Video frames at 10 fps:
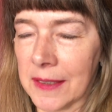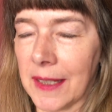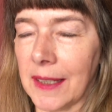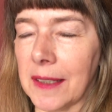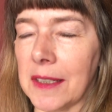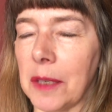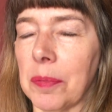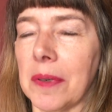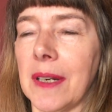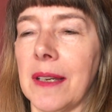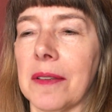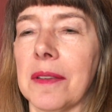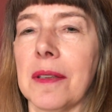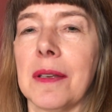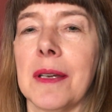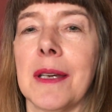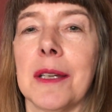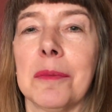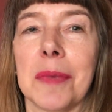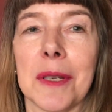Take a deep breath,
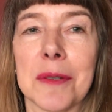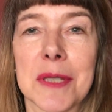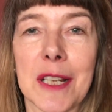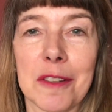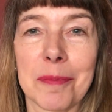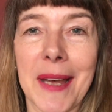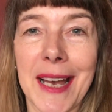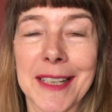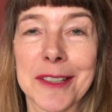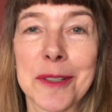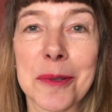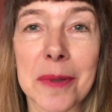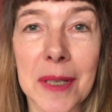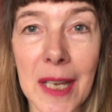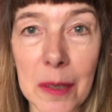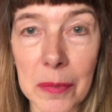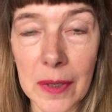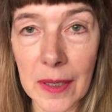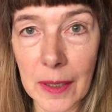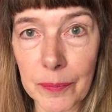bring yourself back to the
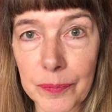camera.